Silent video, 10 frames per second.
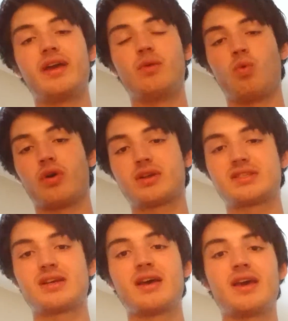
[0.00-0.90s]

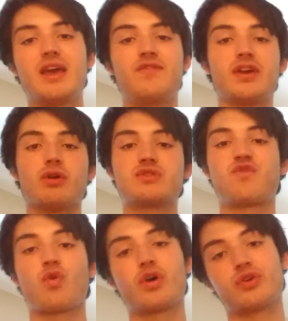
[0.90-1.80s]
works, if it goes
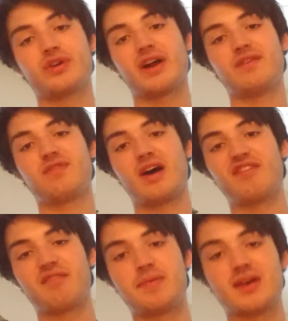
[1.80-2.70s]
495
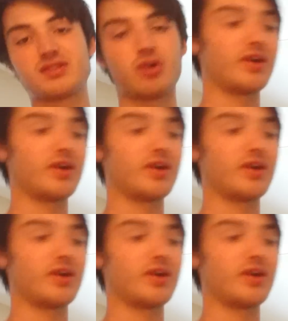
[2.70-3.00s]
FPS, all that